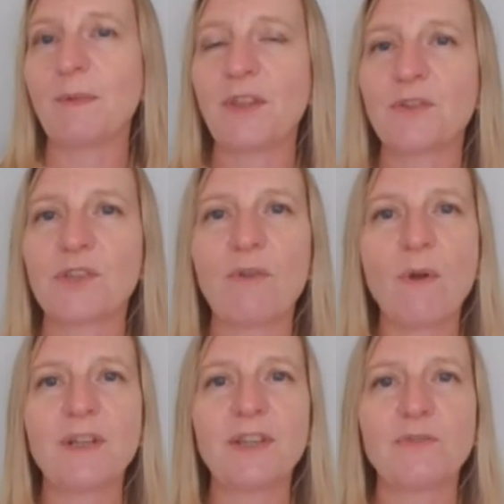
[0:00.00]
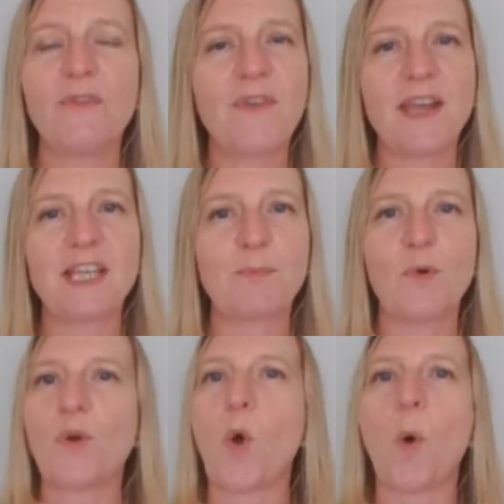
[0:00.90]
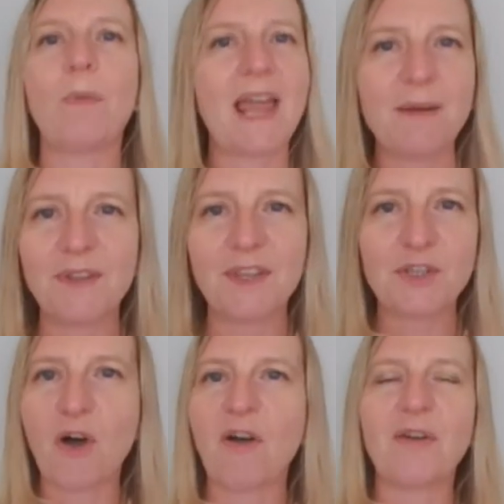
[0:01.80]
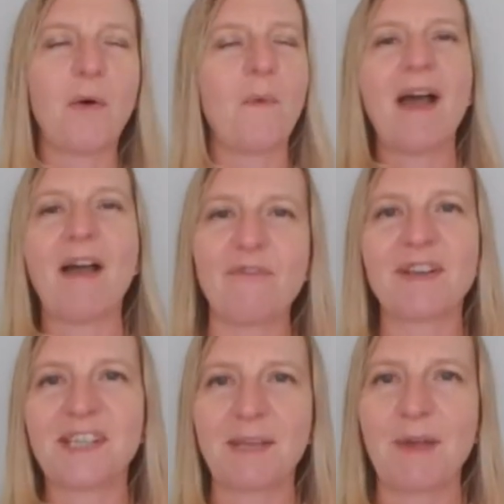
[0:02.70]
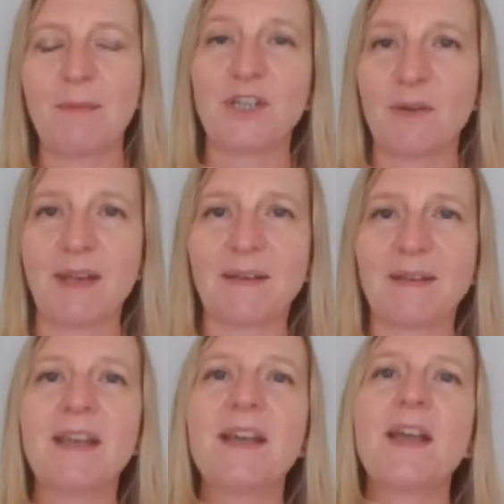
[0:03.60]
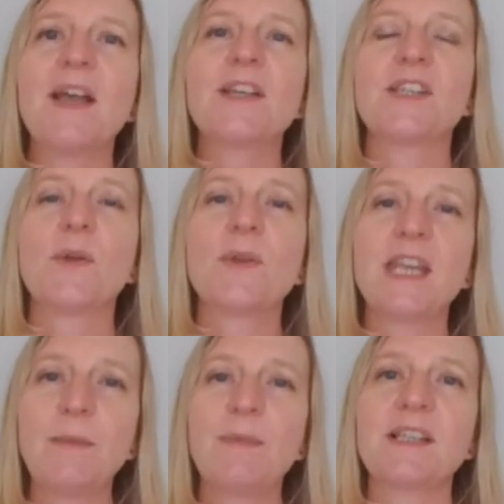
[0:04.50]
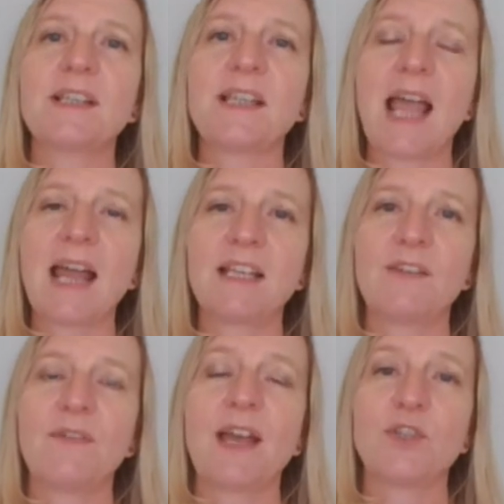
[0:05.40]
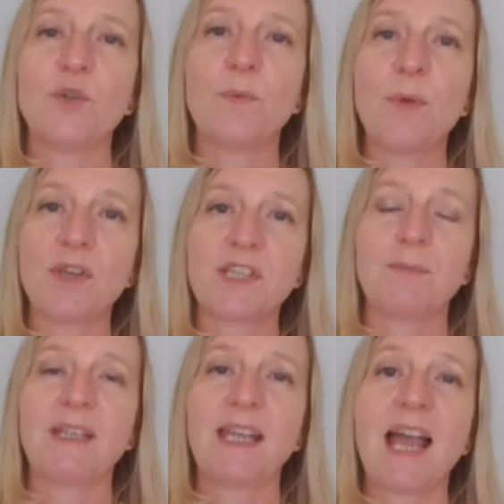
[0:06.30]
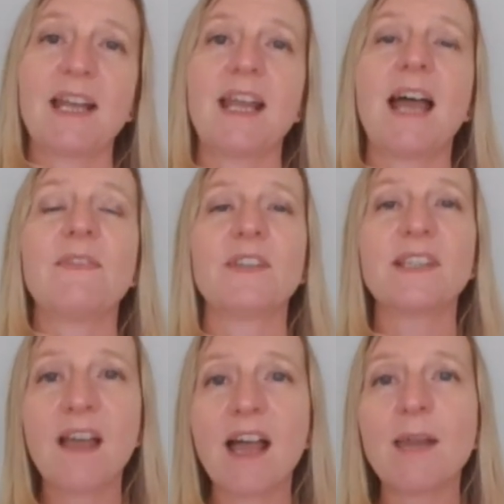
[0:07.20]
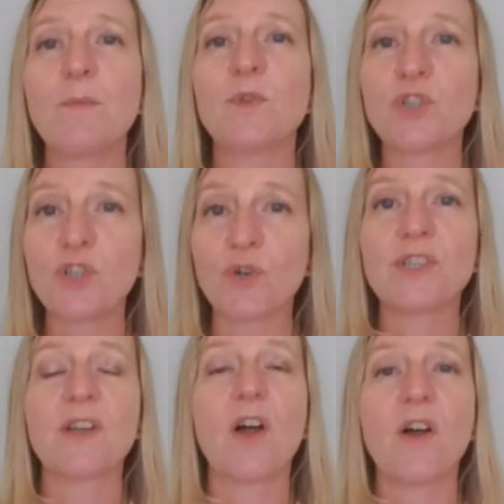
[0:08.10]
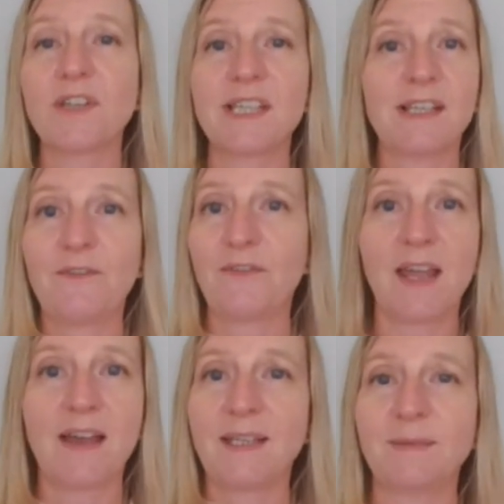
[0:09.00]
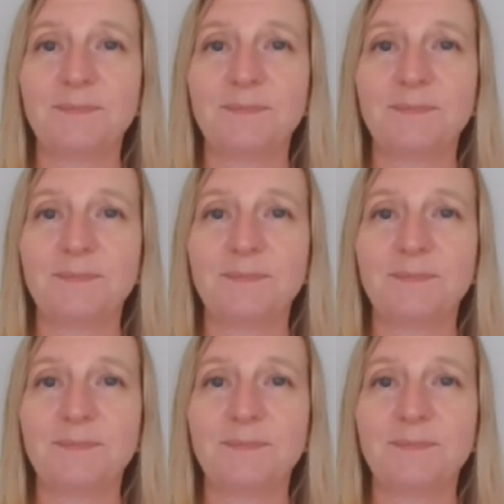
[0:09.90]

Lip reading: be scrolling through Facebook or playing with a dog or whatever else they might be doing. So keep it as active as you possibly can, and the time will just honestly fly.